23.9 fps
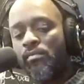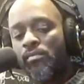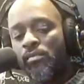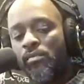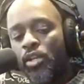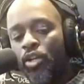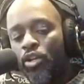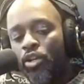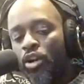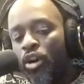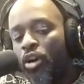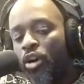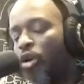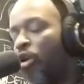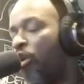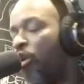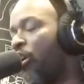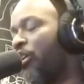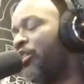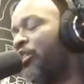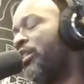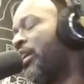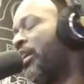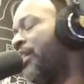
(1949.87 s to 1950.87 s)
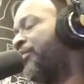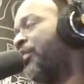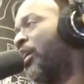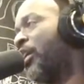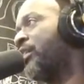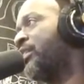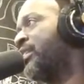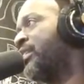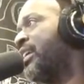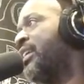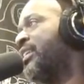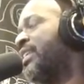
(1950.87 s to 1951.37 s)
You know, or if
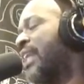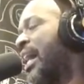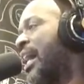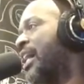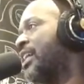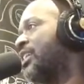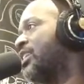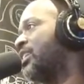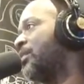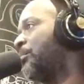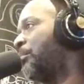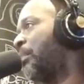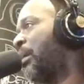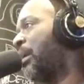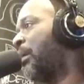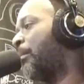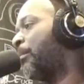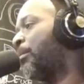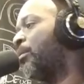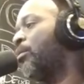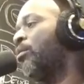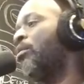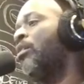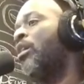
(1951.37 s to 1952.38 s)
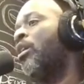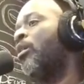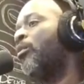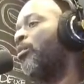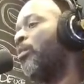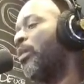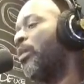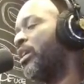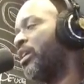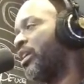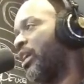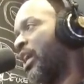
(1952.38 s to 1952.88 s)
13,000 people
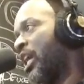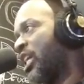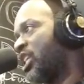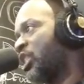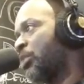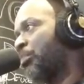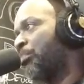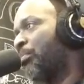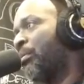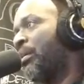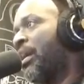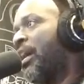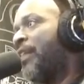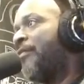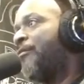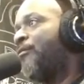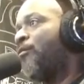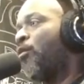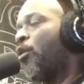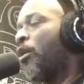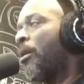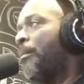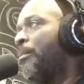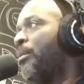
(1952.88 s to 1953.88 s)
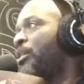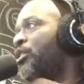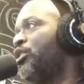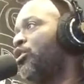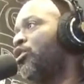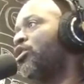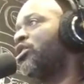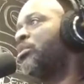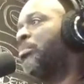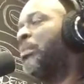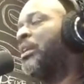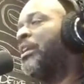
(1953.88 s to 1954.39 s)
with it spread 4 billion,
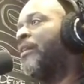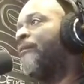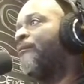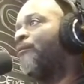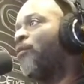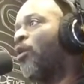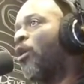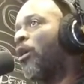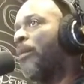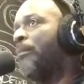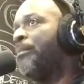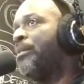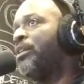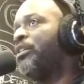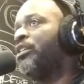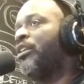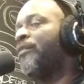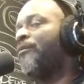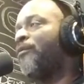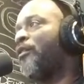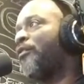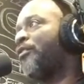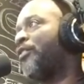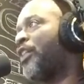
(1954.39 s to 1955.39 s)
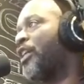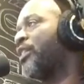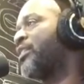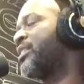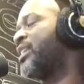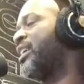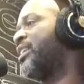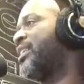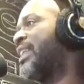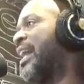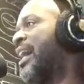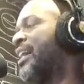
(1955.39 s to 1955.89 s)
you're spending 4 billion for
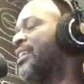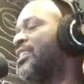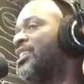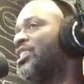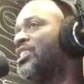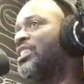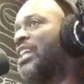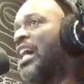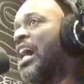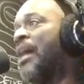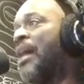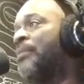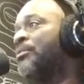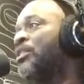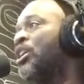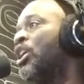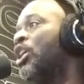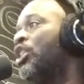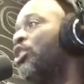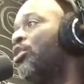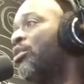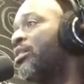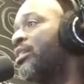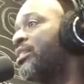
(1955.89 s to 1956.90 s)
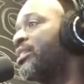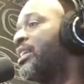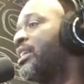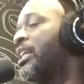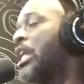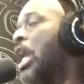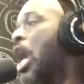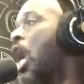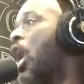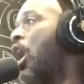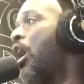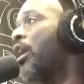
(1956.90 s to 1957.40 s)
13,000 jobs. You can
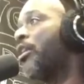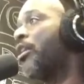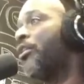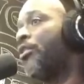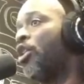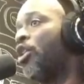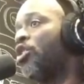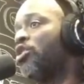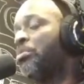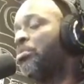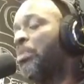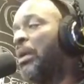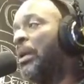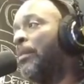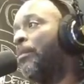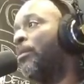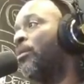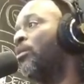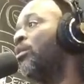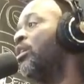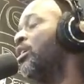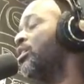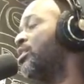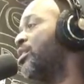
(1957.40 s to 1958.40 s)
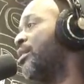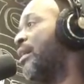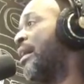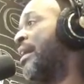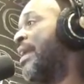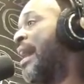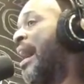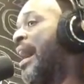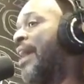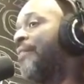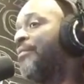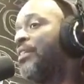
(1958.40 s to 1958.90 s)
send all of those people to
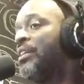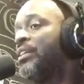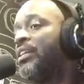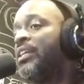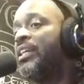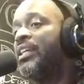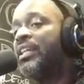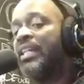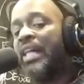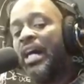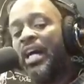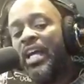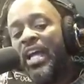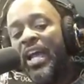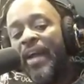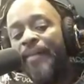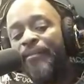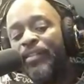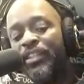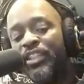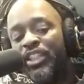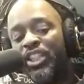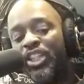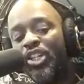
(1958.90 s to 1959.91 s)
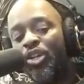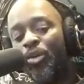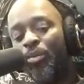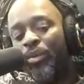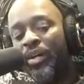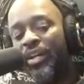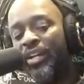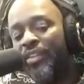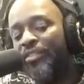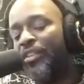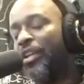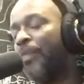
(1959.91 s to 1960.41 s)
an Ivy League con every
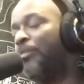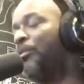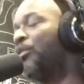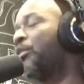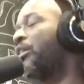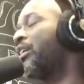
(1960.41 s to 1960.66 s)
single one of them.